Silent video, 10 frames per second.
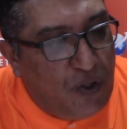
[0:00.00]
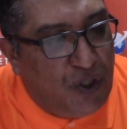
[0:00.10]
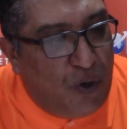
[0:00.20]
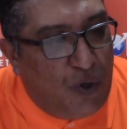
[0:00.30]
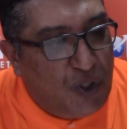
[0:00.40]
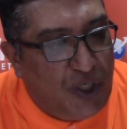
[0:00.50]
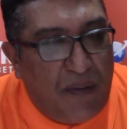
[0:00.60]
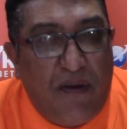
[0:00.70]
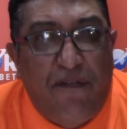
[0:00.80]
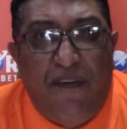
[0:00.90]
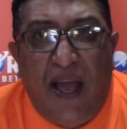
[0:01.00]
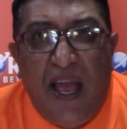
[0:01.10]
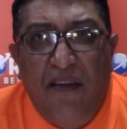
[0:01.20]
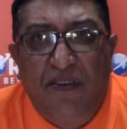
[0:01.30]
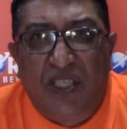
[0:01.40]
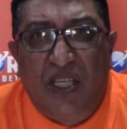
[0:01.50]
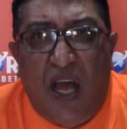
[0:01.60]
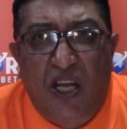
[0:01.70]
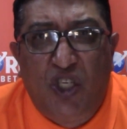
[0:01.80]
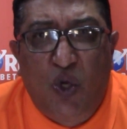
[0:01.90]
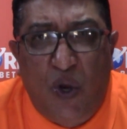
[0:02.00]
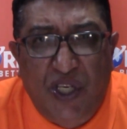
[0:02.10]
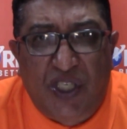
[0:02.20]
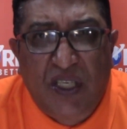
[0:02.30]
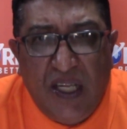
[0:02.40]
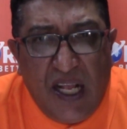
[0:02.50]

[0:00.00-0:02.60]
on to horse number 5, Star Choice.